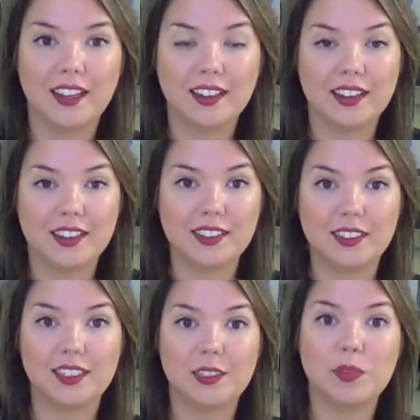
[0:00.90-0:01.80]
Hey
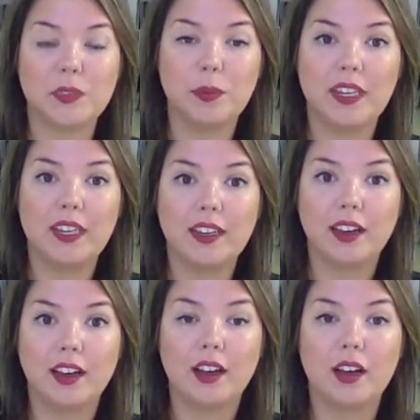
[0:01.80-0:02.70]
guys, it's Miss
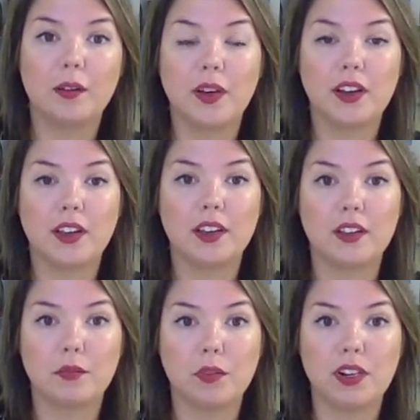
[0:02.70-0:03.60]
P.
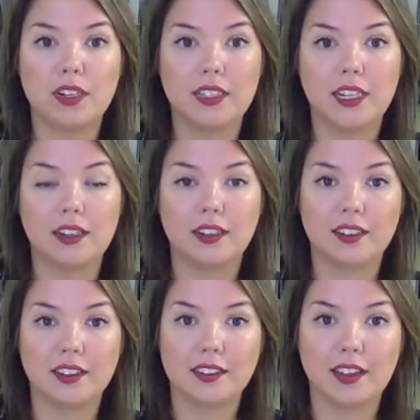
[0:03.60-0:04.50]
I wanted to take